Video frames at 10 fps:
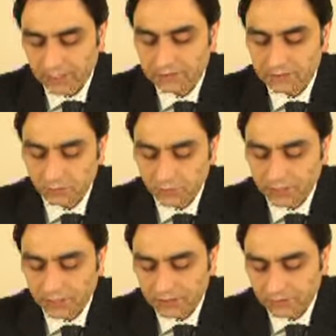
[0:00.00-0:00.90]
And we
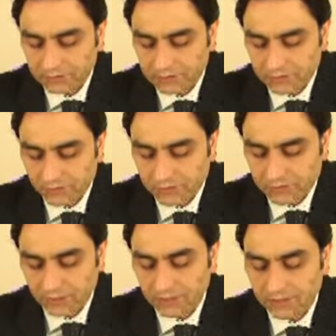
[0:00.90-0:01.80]
can notice
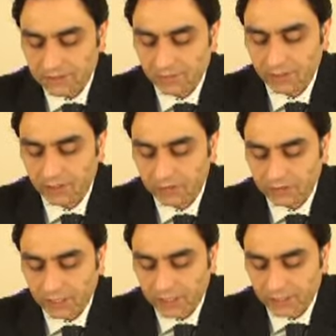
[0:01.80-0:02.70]
also Allah subhanahu wa
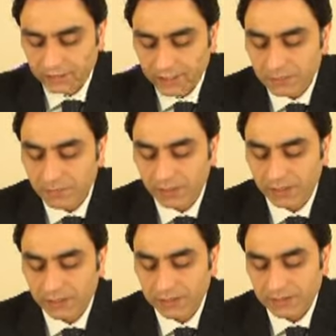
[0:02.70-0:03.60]
ta'ala
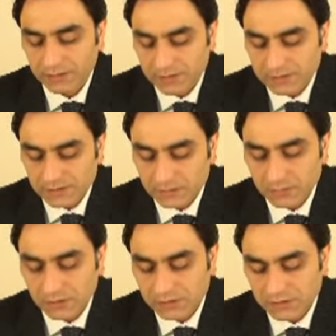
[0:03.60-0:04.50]
naming this
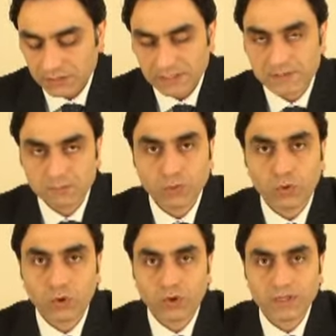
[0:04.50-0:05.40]
revelation as
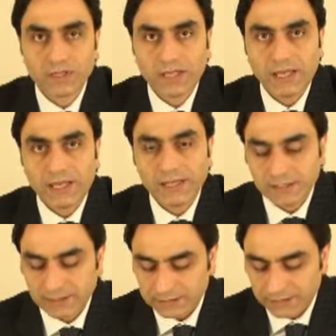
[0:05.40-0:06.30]
book. Al
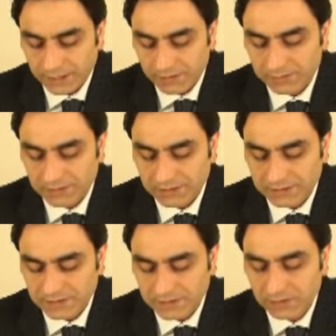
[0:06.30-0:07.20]
Kitab,
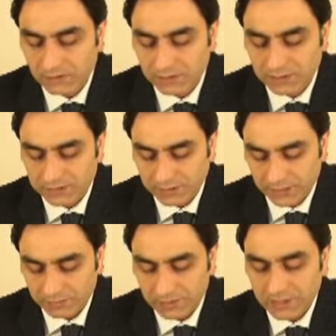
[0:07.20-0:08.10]
al
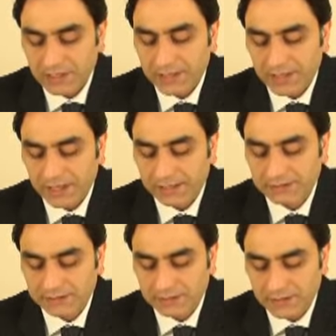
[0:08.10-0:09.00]
Kitab.
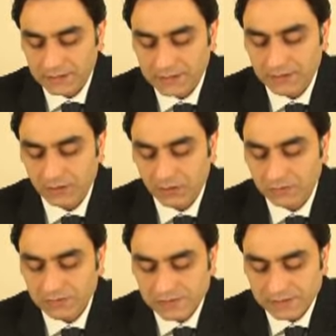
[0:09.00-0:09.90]
And He
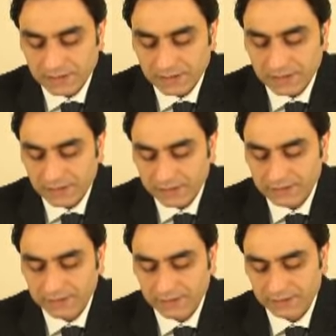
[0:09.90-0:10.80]
owns
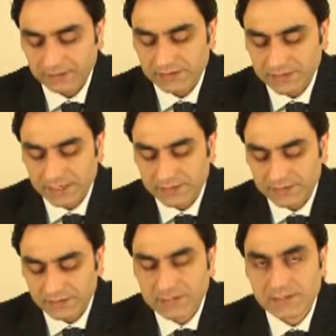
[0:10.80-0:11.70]
it and He says,
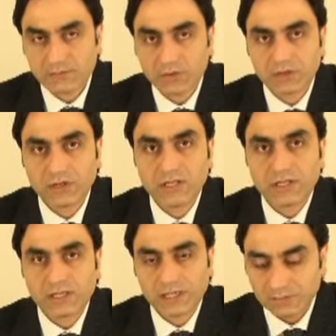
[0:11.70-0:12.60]
This book
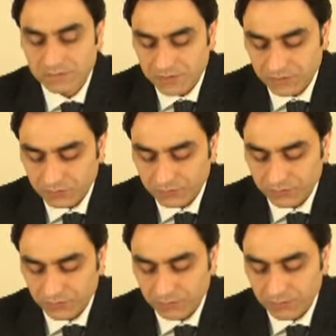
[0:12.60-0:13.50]
comes you
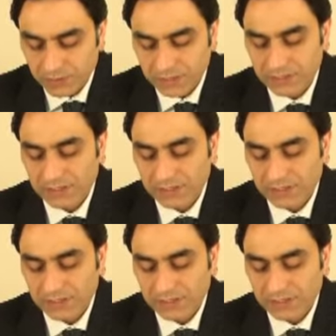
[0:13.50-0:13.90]
from me.